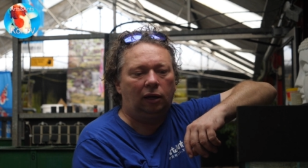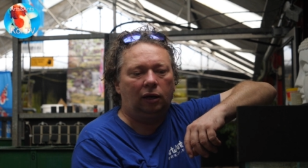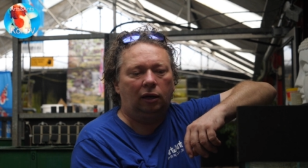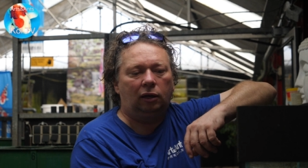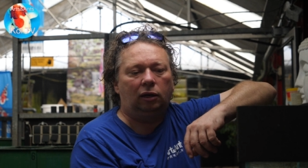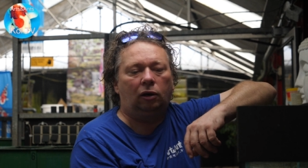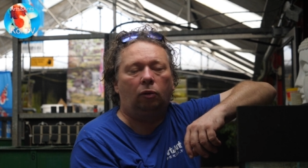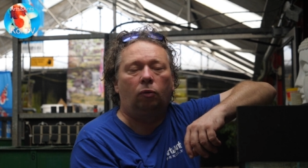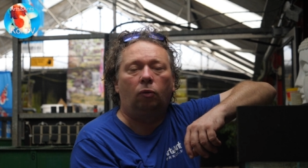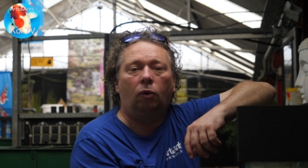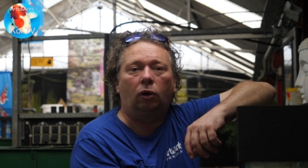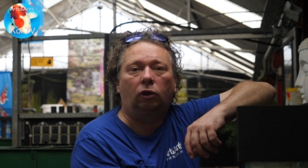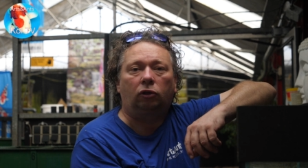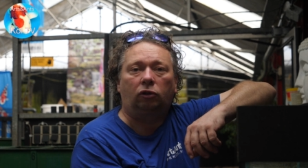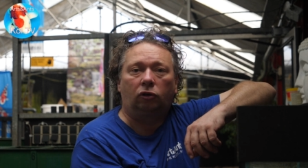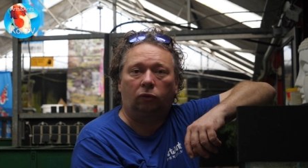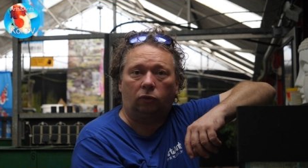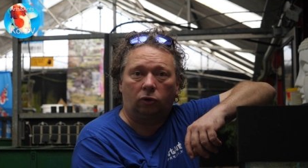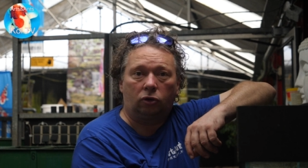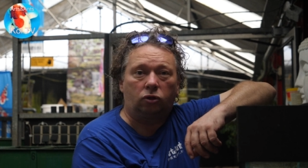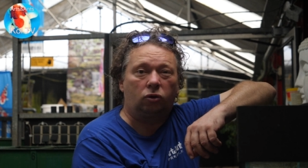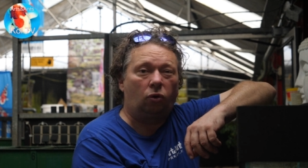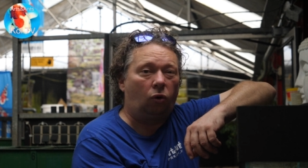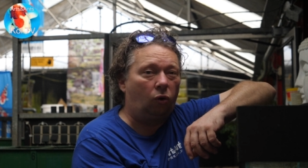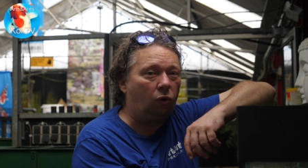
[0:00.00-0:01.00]
the water
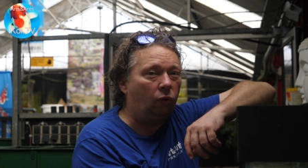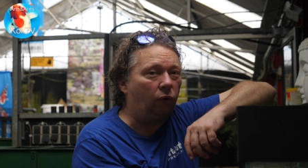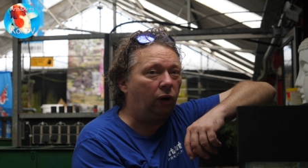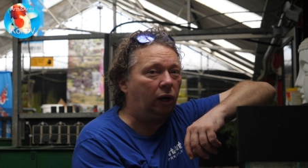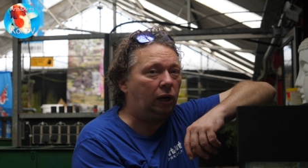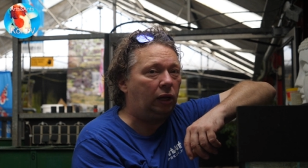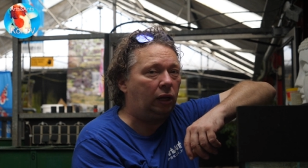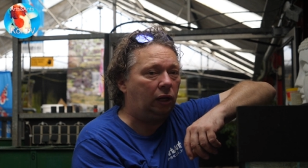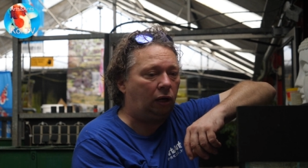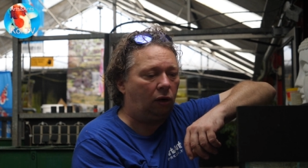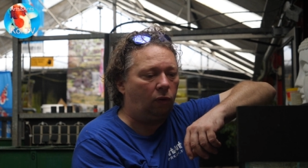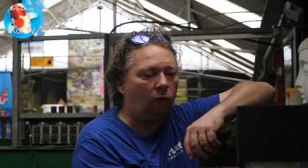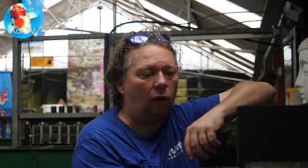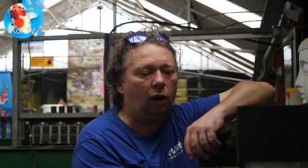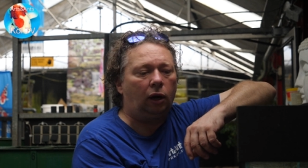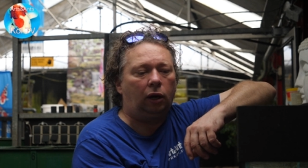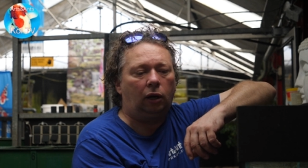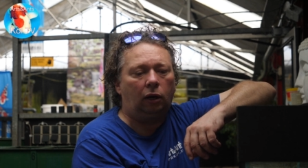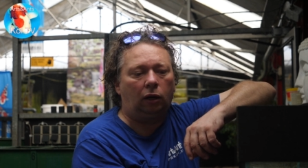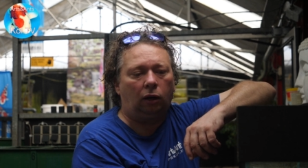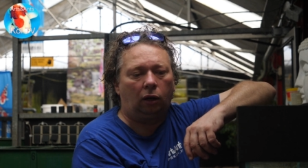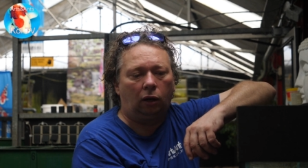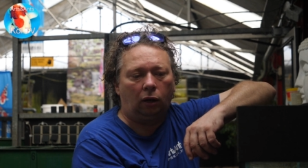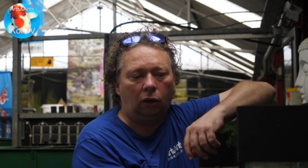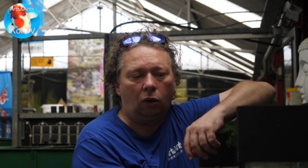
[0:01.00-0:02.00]
was already quite
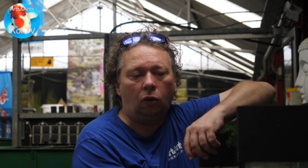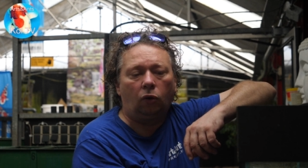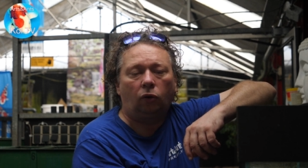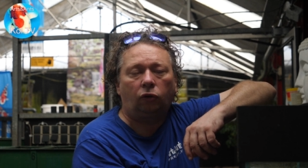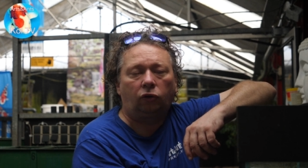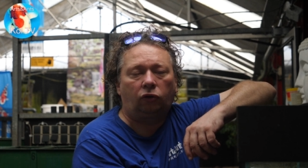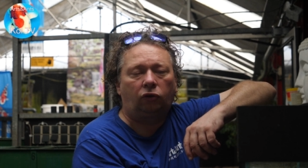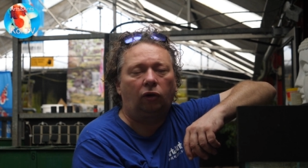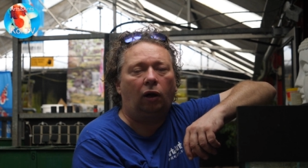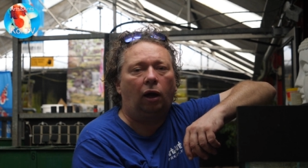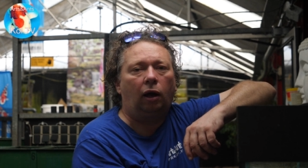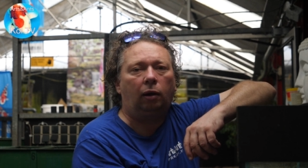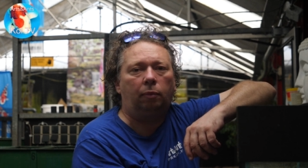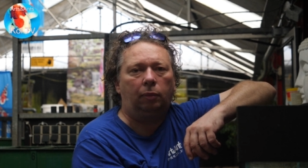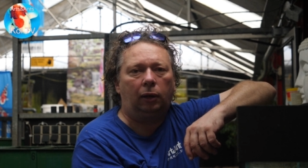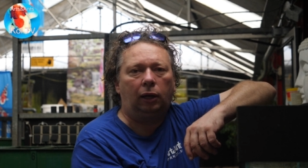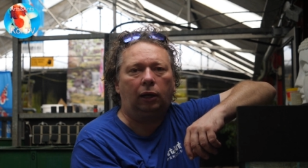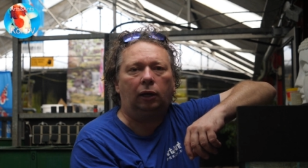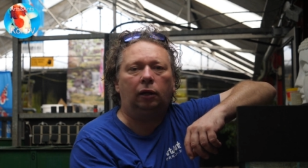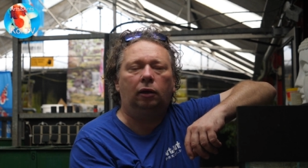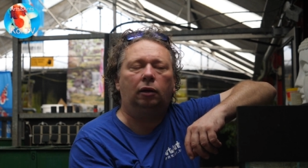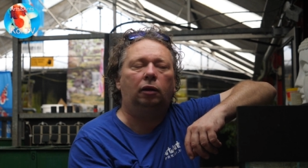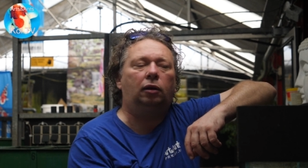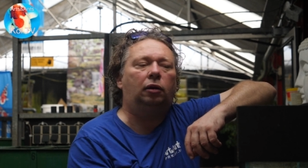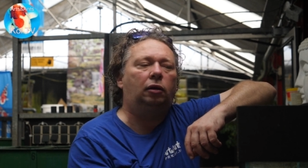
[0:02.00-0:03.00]
a long time
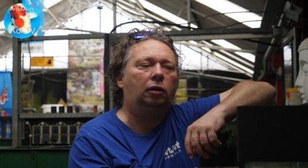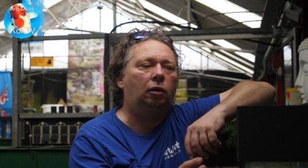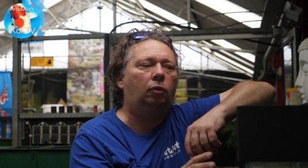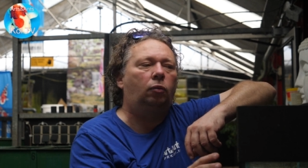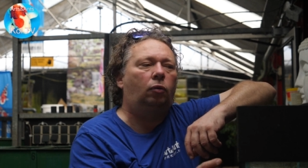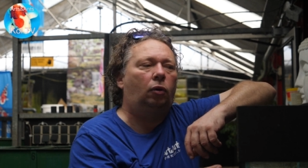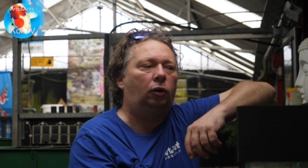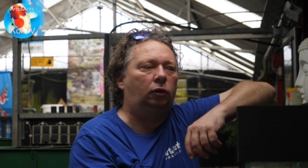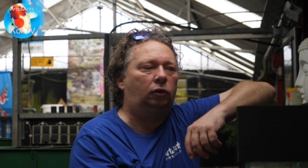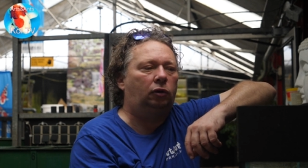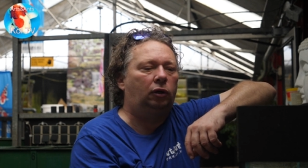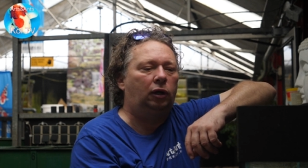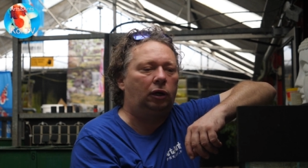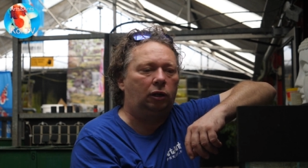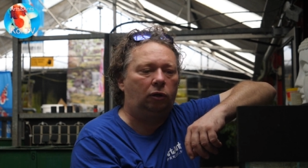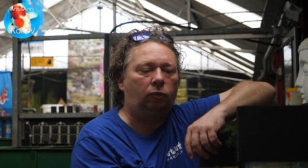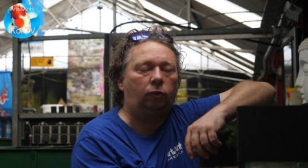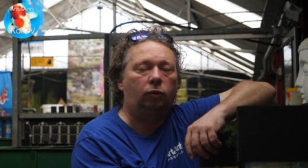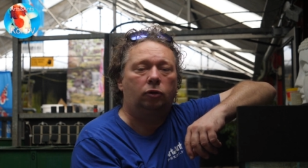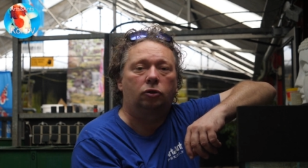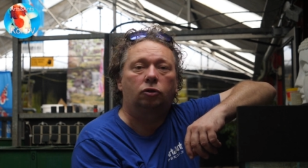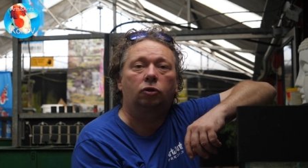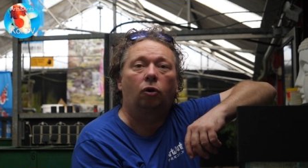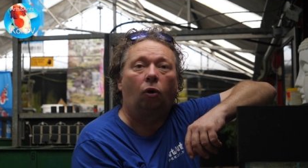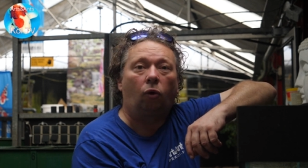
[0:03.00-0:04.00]
in, the water that
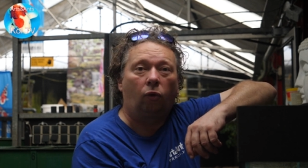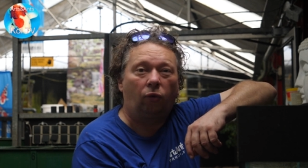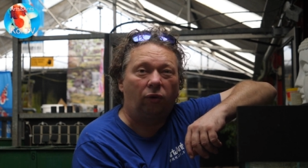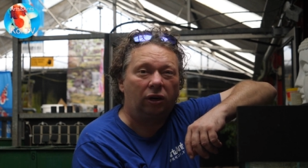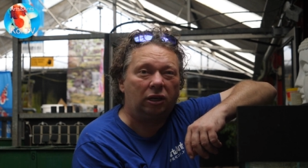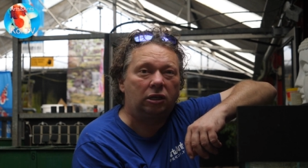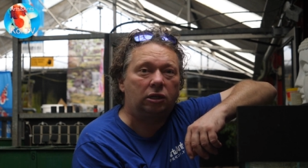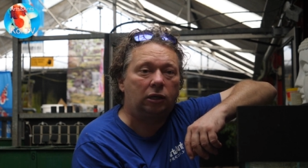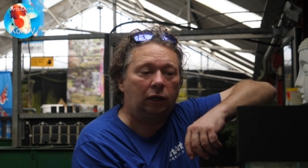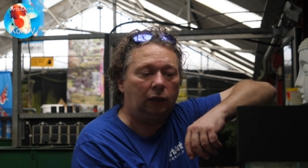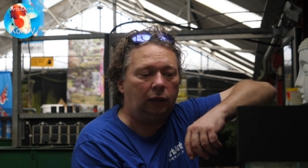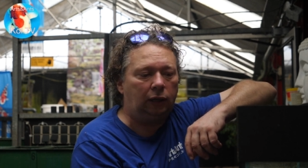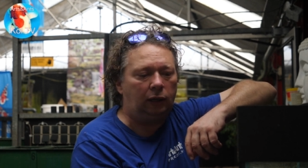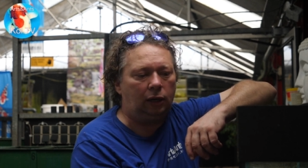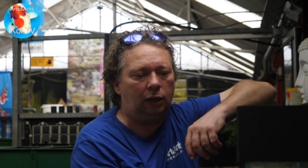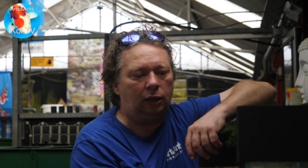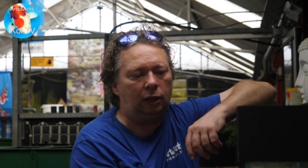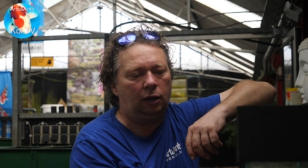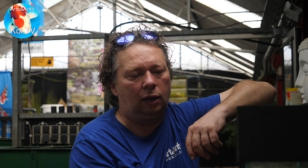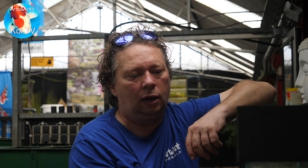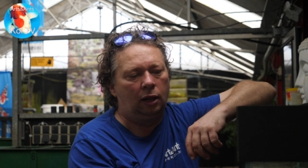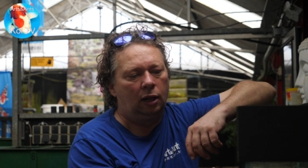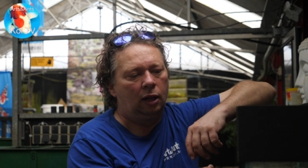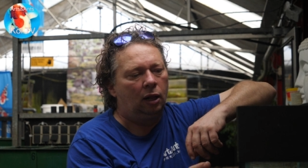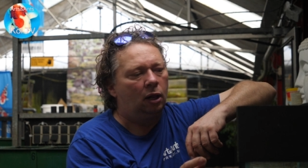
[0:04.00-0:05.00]
was originally
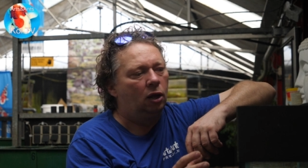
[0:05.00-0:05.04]
in.